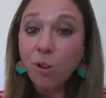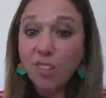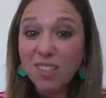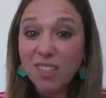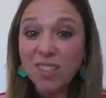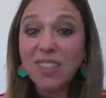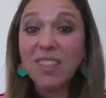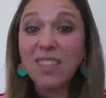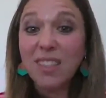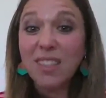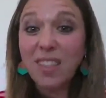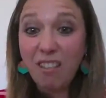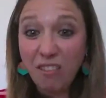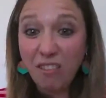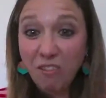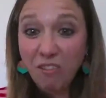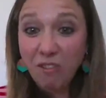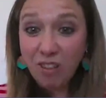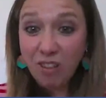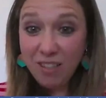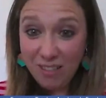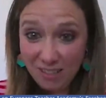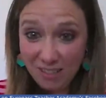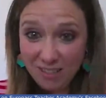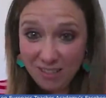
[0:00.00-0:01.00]
What's the
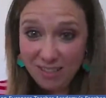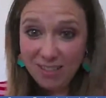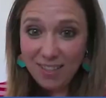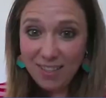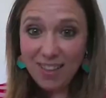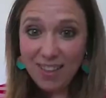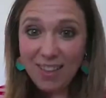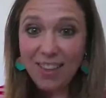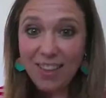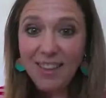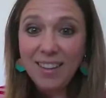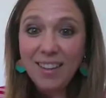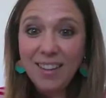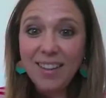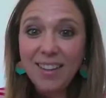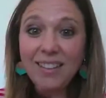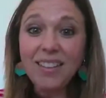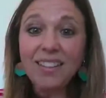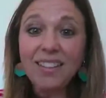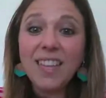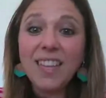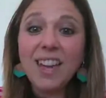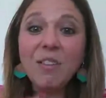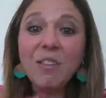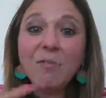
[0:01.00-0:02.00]
difference?
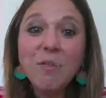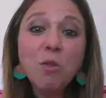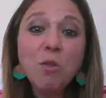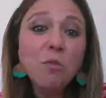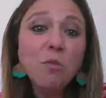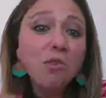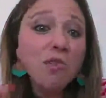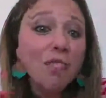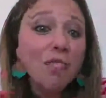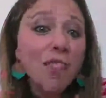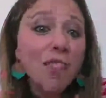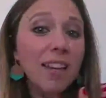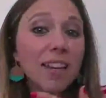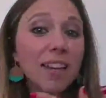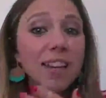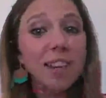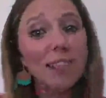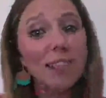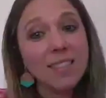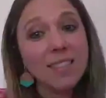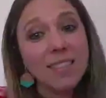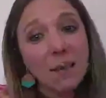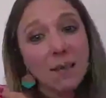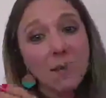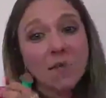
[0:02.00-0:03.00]
That a routine
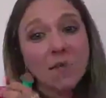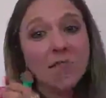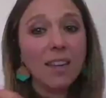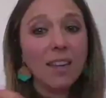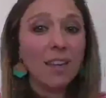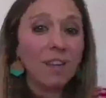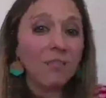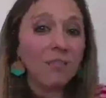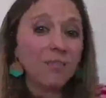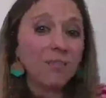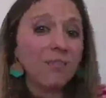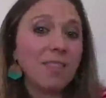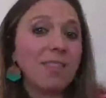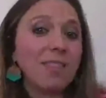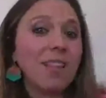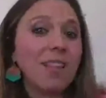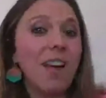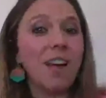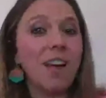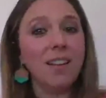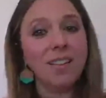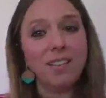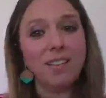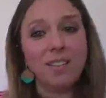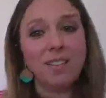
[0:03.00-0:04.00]
is something you
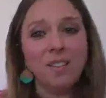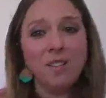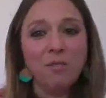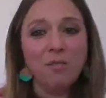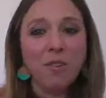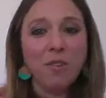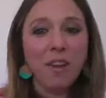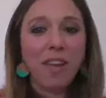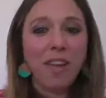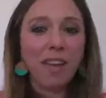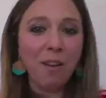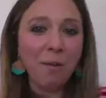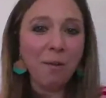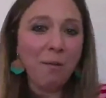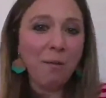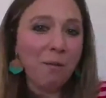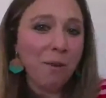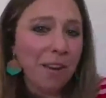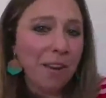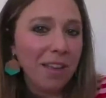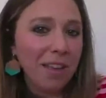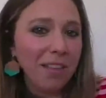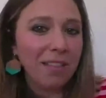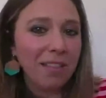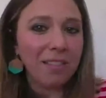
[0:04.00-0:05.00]
start doing
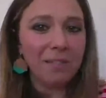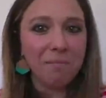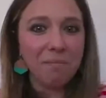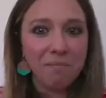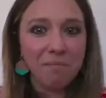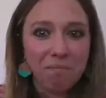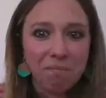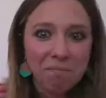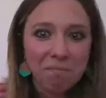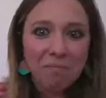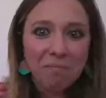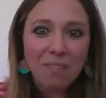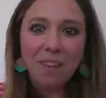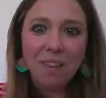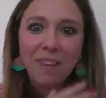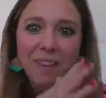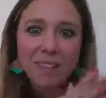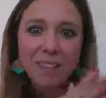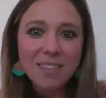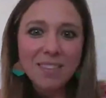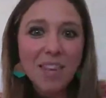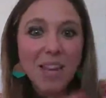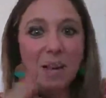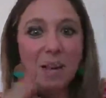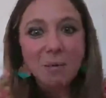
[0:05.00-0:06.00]
with
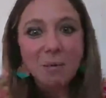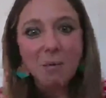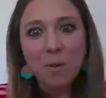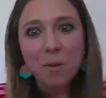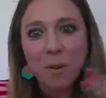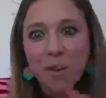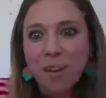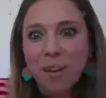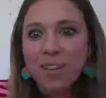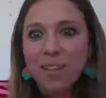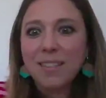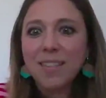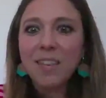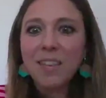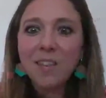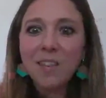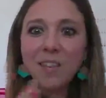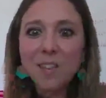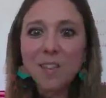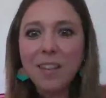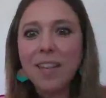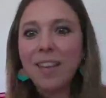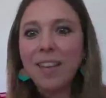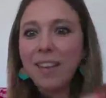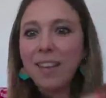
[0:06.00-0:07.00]
a time
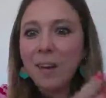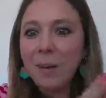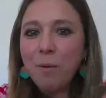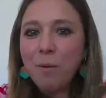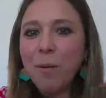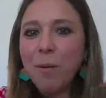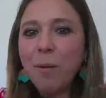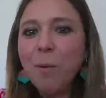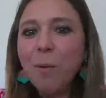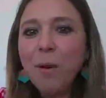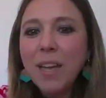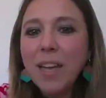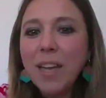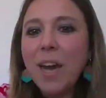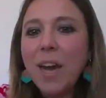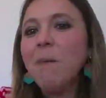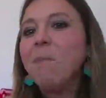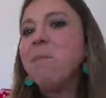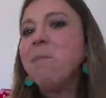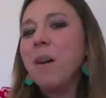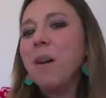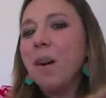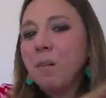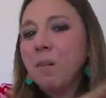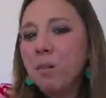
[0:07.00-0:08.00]
organization, like I will wake
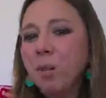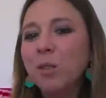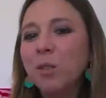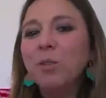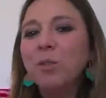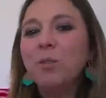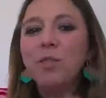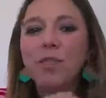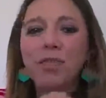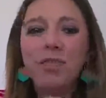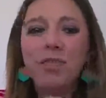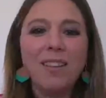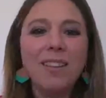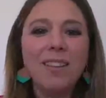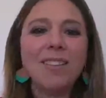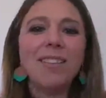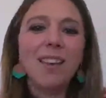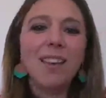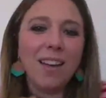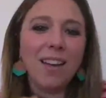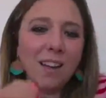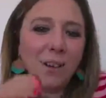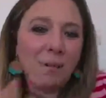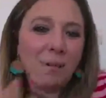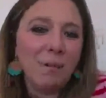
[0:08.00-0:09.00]
up, I will do this,
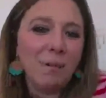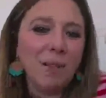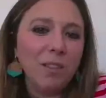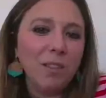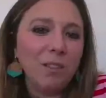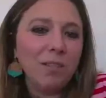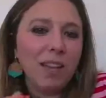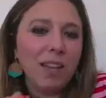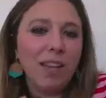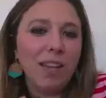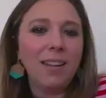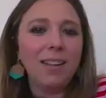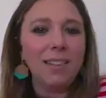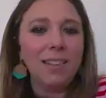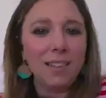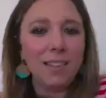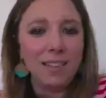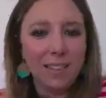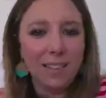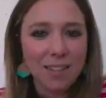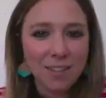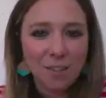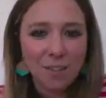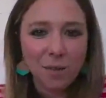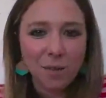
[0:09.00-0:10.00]
I will do
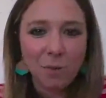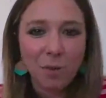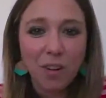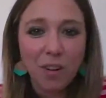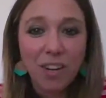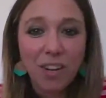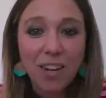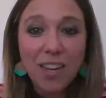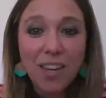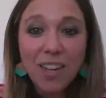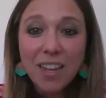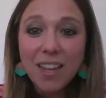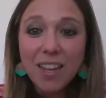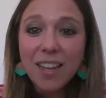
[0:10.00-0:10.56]
that, and so on.